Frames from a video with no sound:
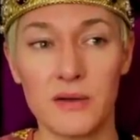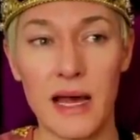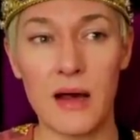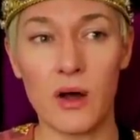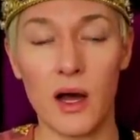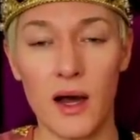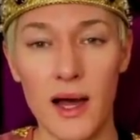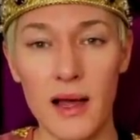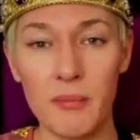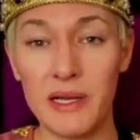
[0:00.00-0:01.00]
Now,
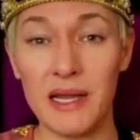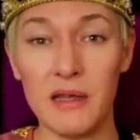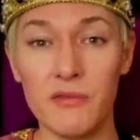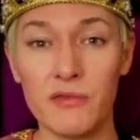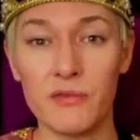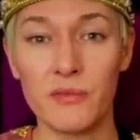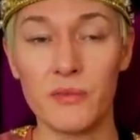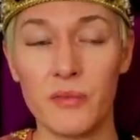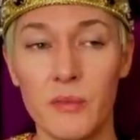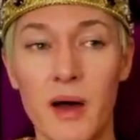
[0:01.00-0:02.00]
I believe
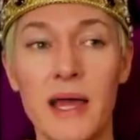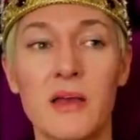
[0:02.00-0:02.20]
my